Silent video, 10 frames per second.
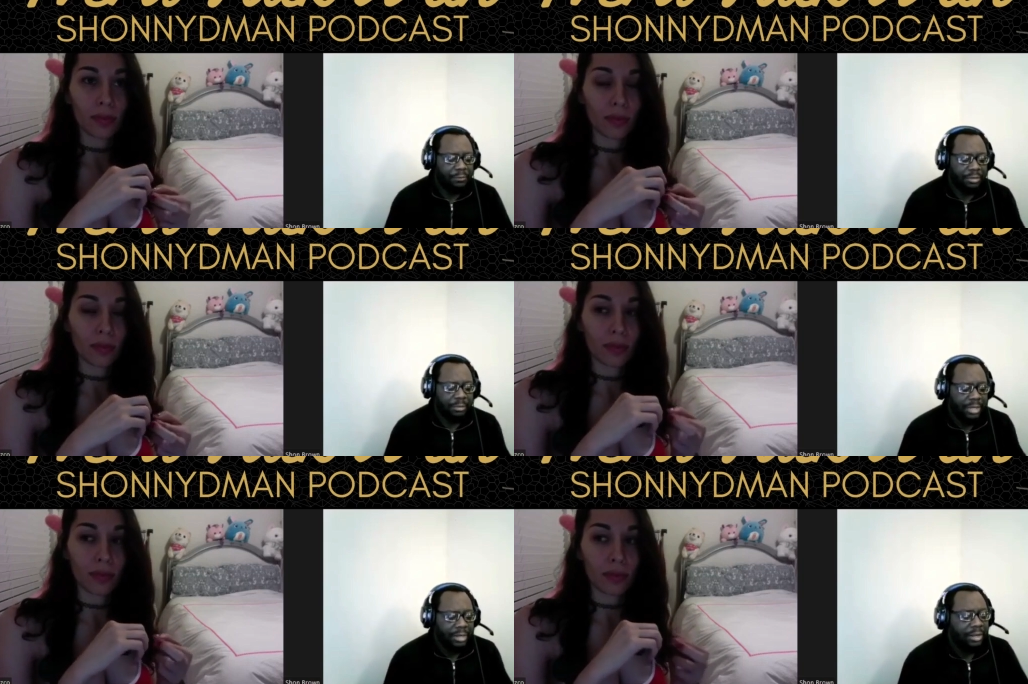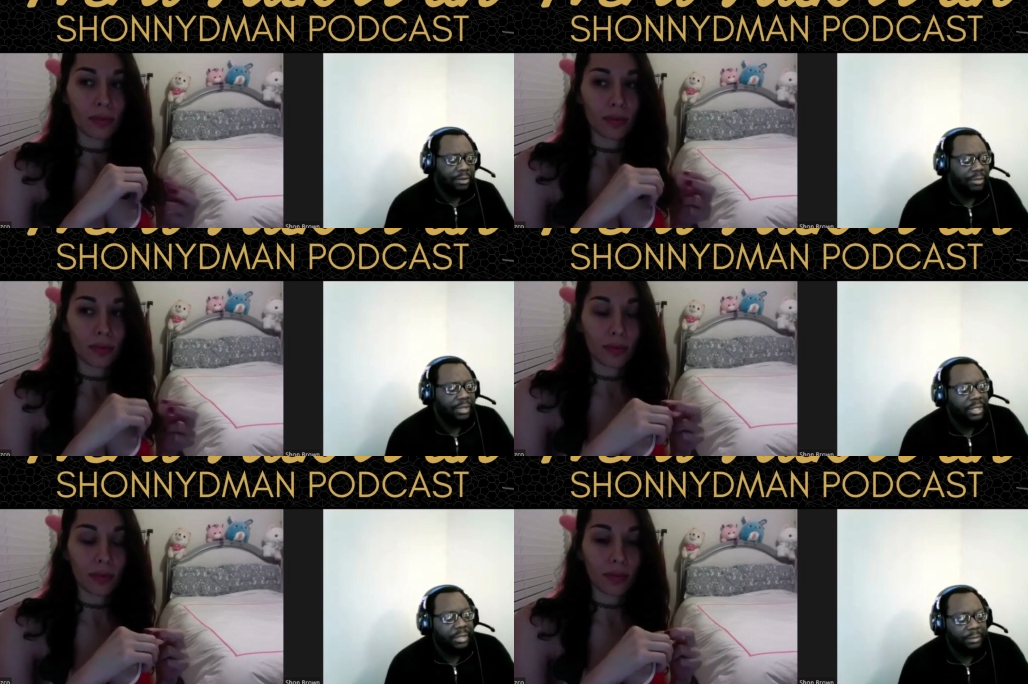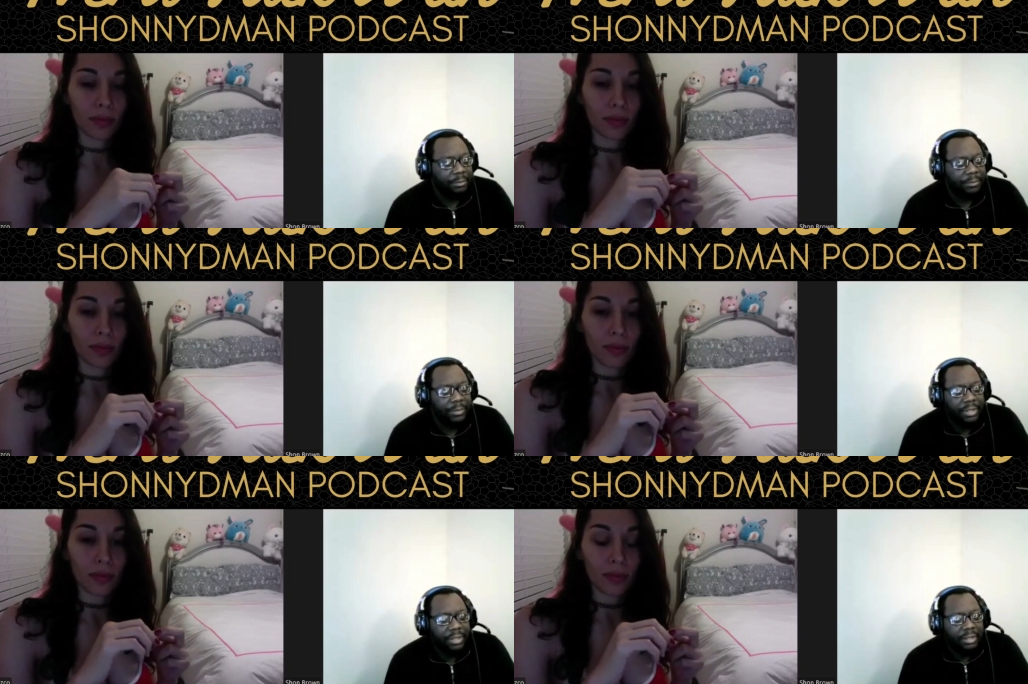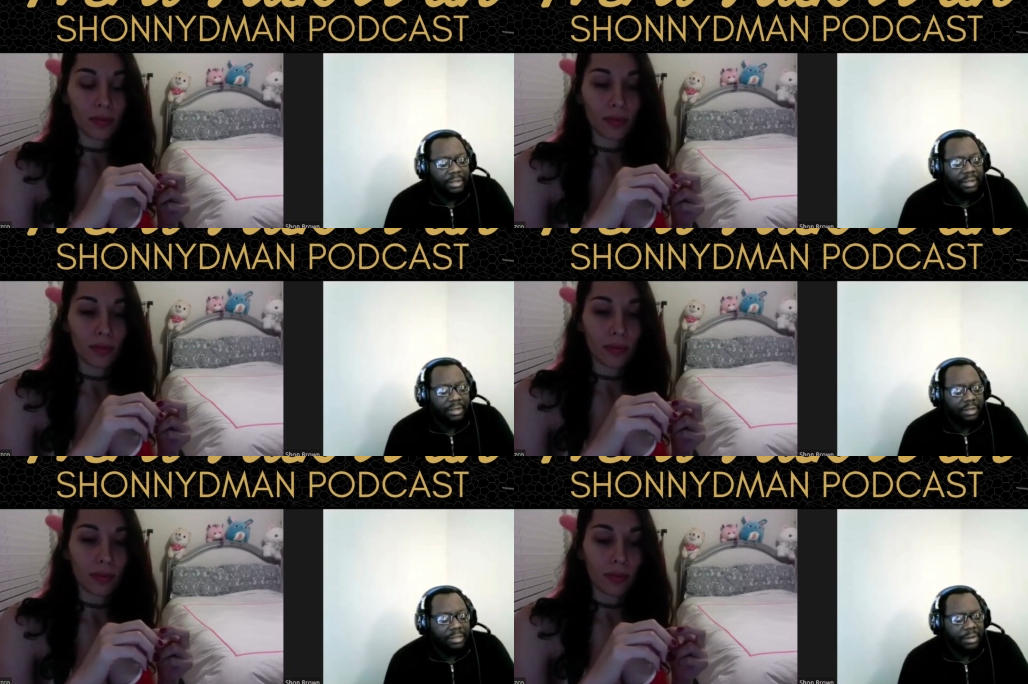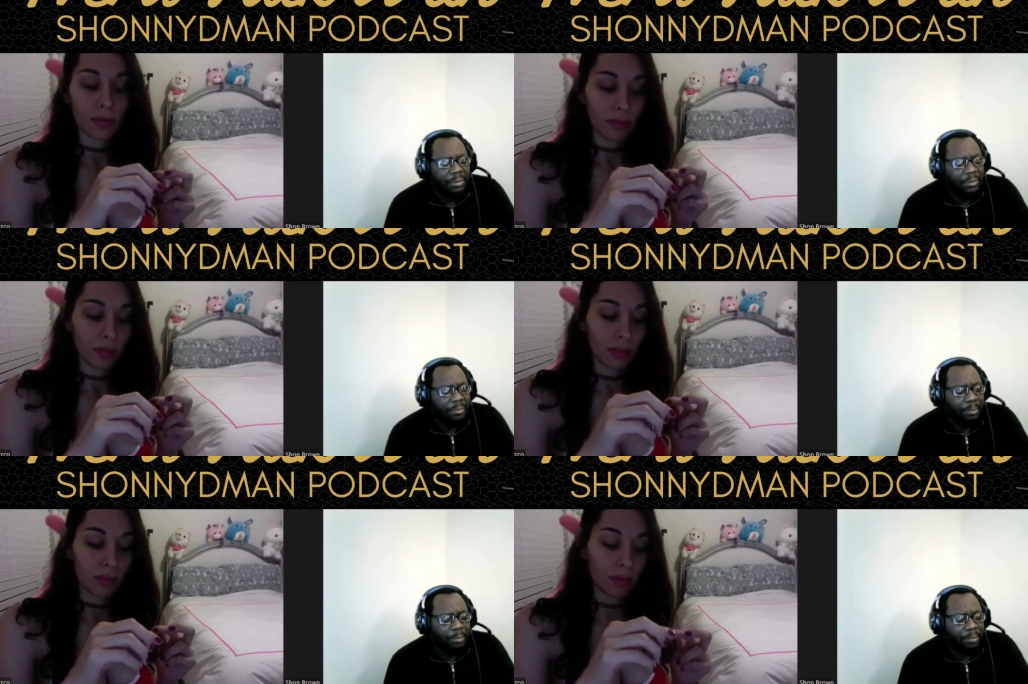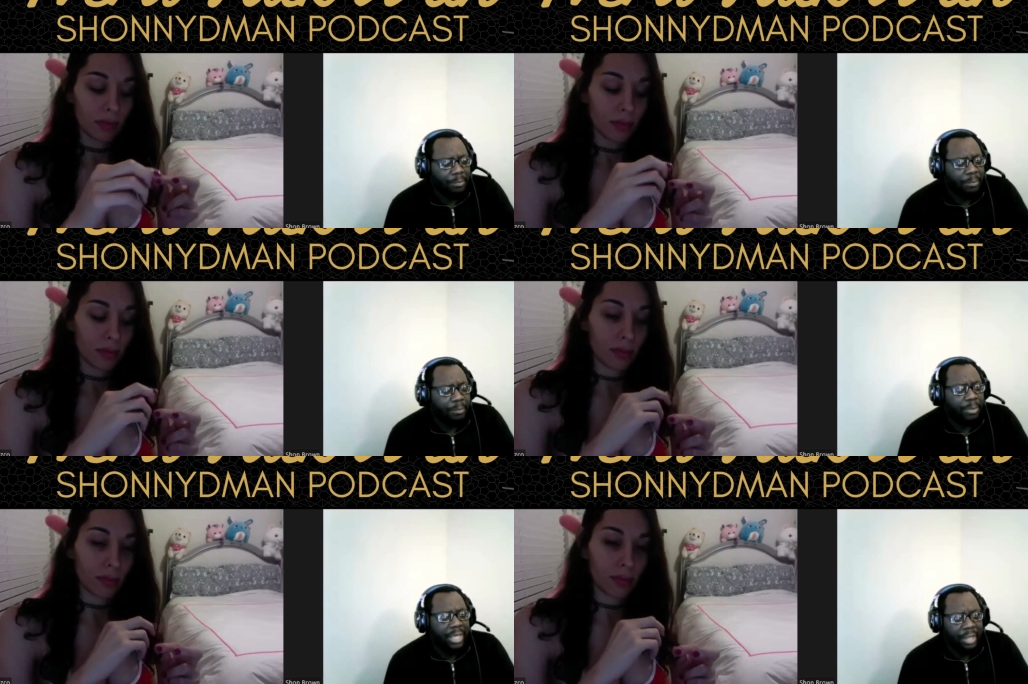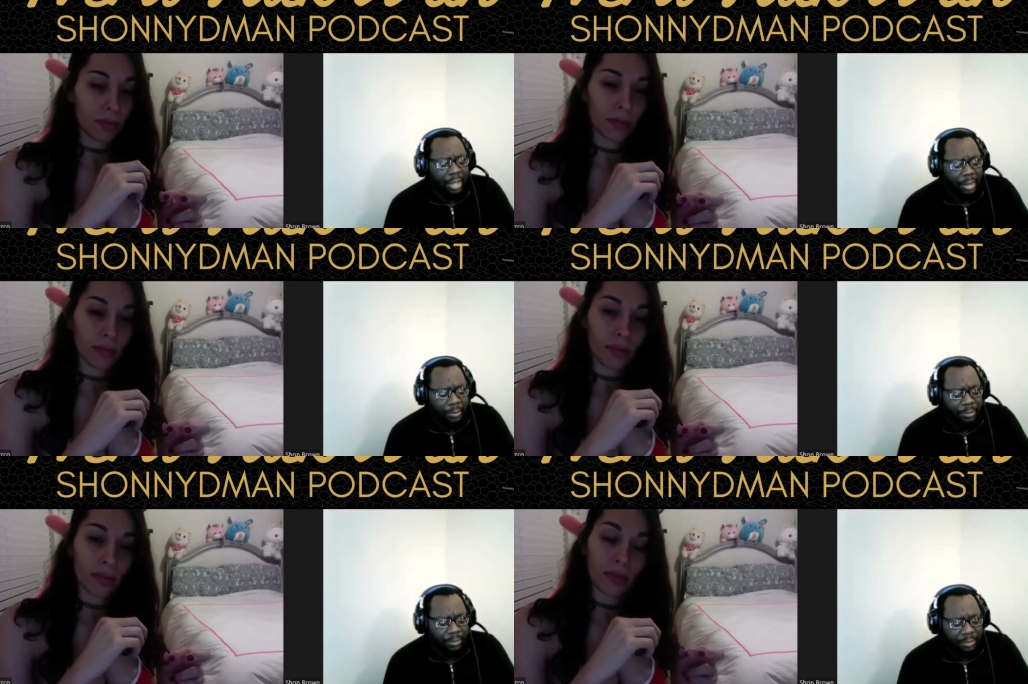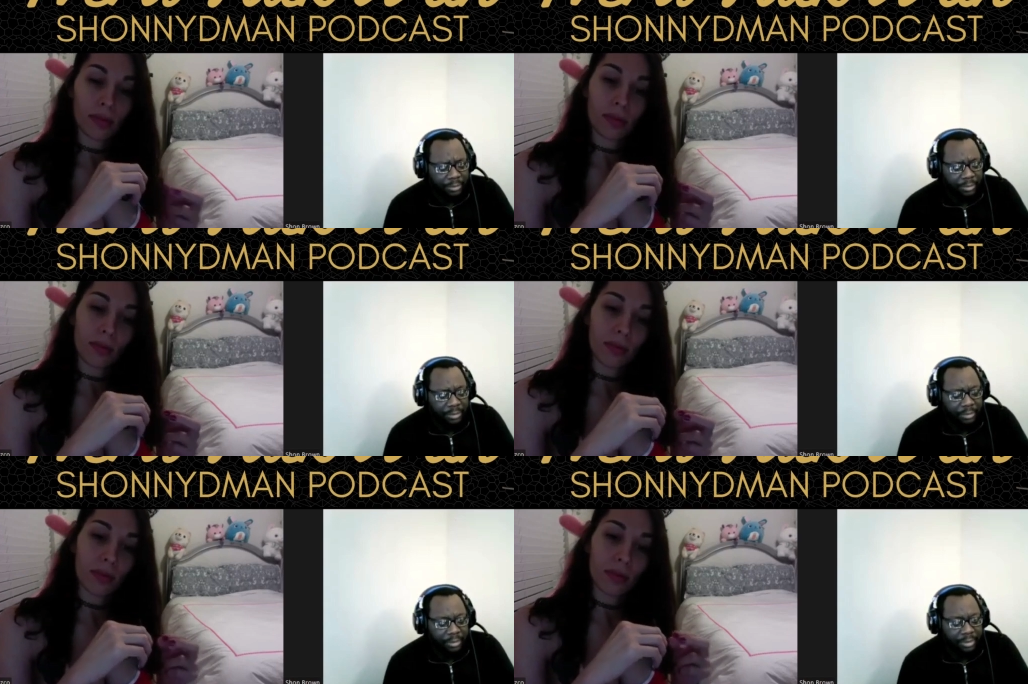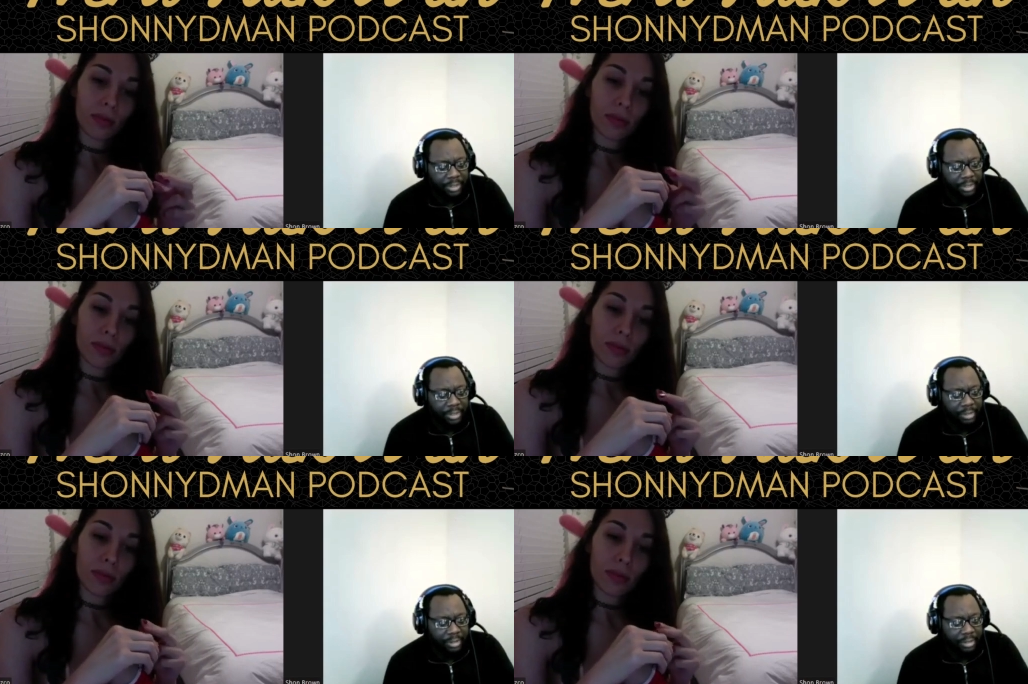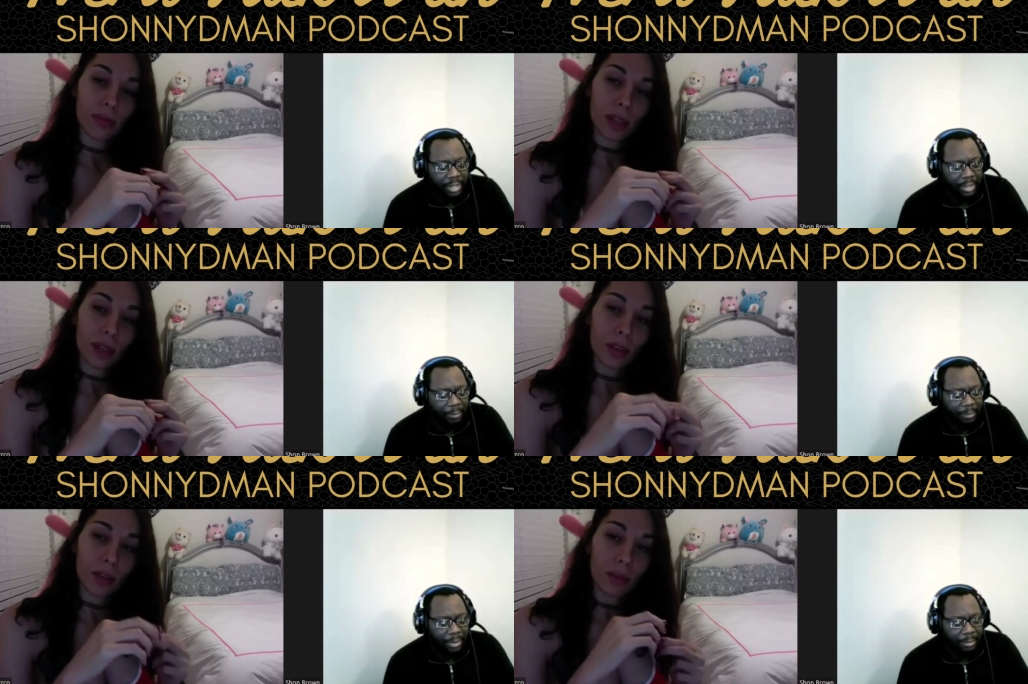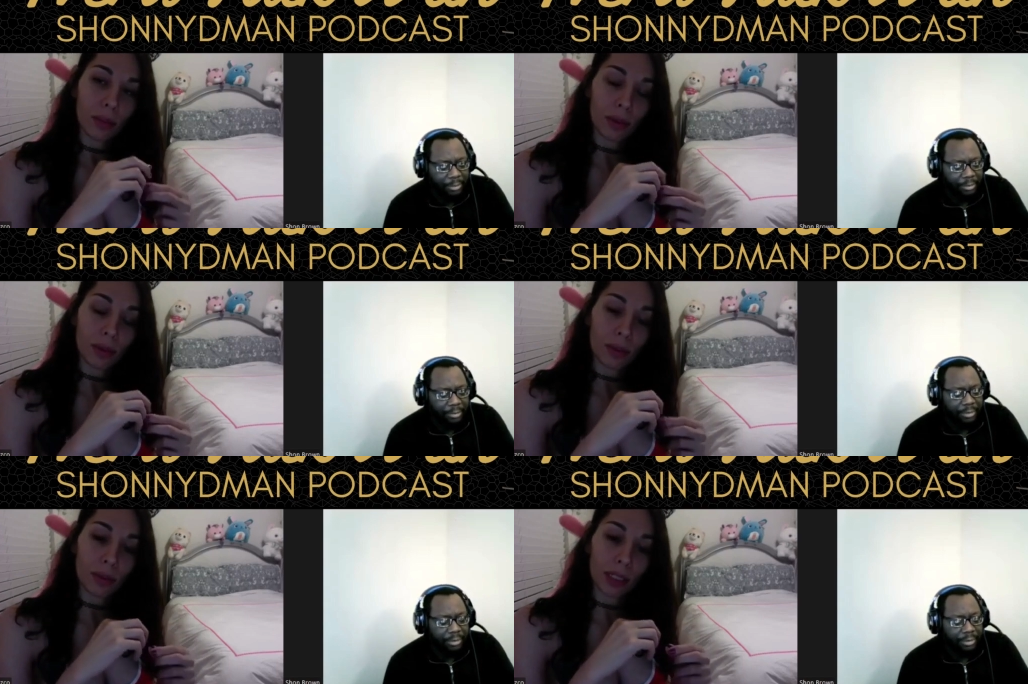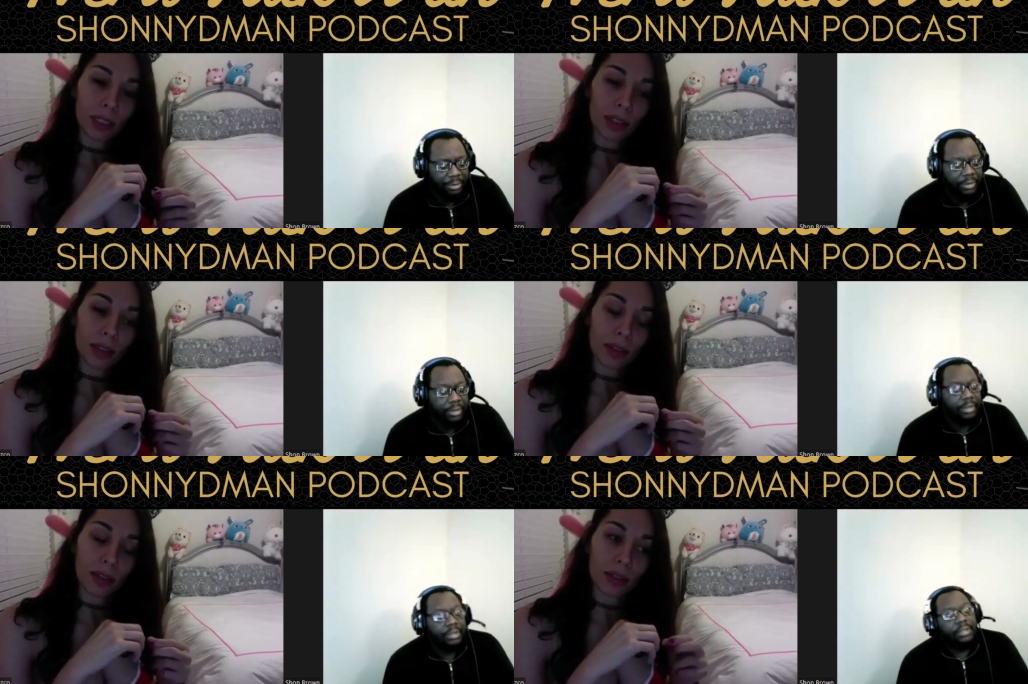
Speaker 1: for something else. Um, see, there was Big O that yeah. I remember. Yeah.